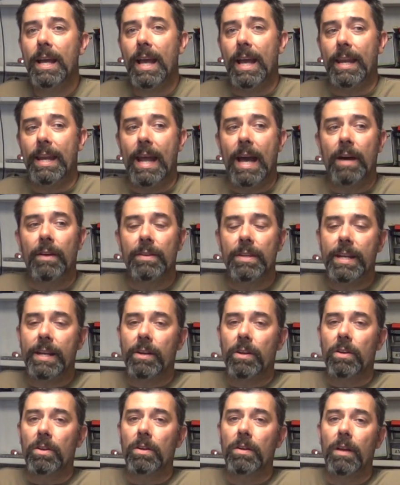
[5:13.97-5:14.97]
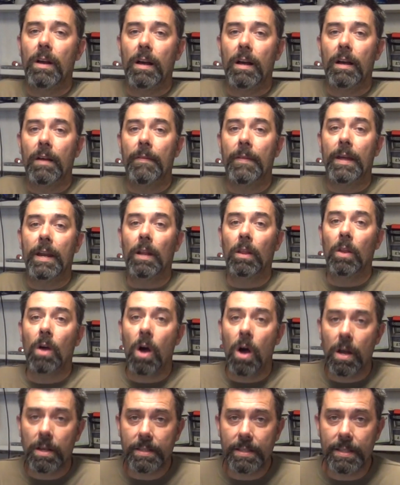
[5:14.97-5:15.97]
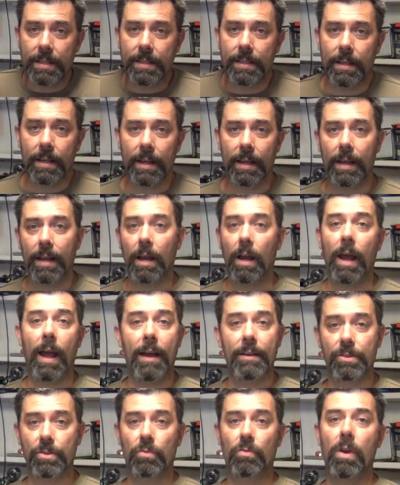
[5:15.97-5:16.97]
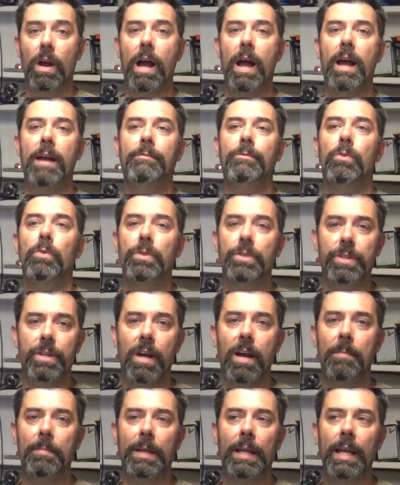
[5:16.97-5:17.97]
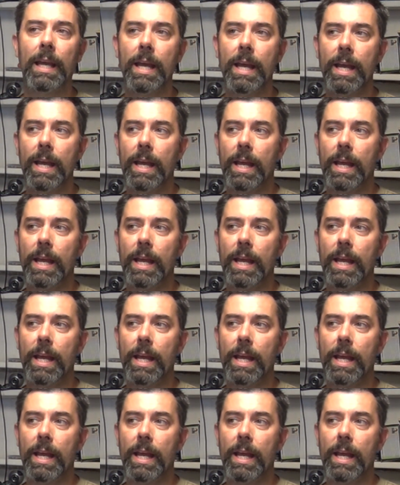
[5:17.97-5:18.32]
And now to hear that a loss has arrived or is coming